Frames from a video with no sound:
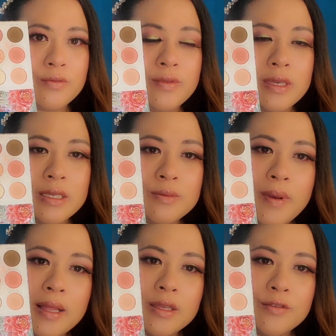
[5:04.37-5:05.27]
of this
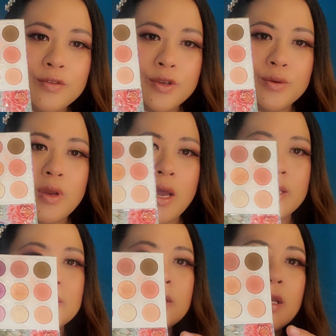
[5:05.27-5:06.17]
palette for you
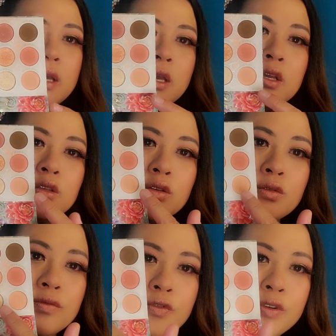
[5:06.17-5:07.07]
guys.
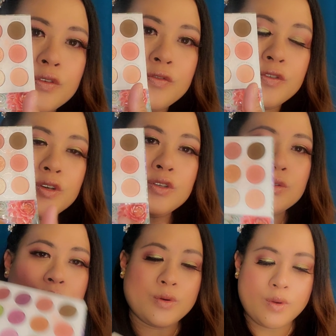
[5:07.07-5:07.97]
So for the
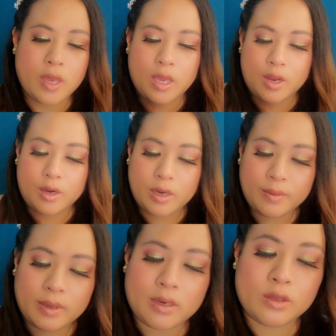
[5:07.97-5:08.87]
first row here,
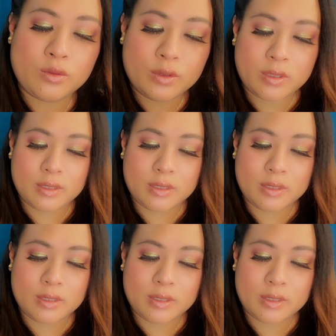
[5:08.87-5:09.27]
I'm gonna do the